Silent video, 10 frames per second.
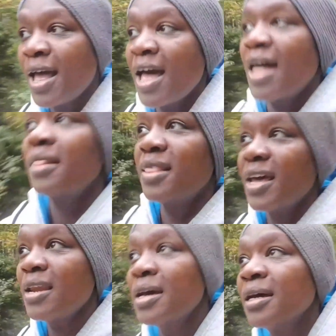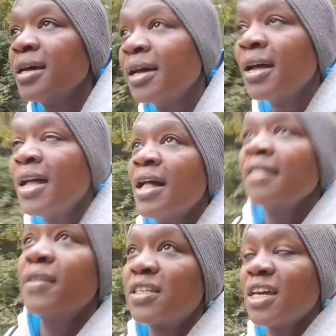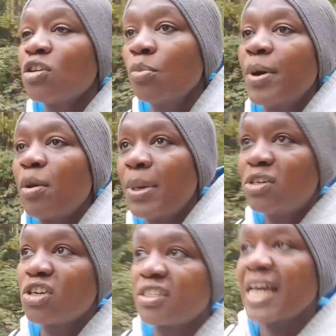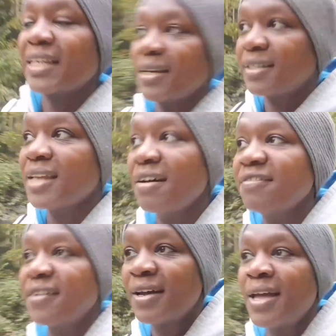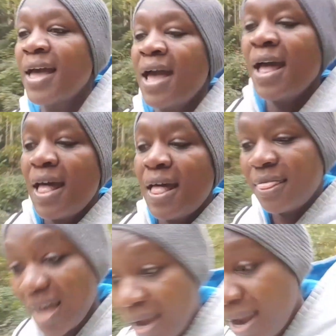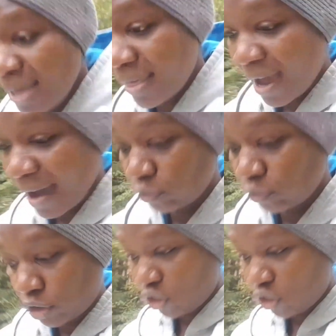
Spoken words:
and then they take your biometrics data and stuff, and then they have to send your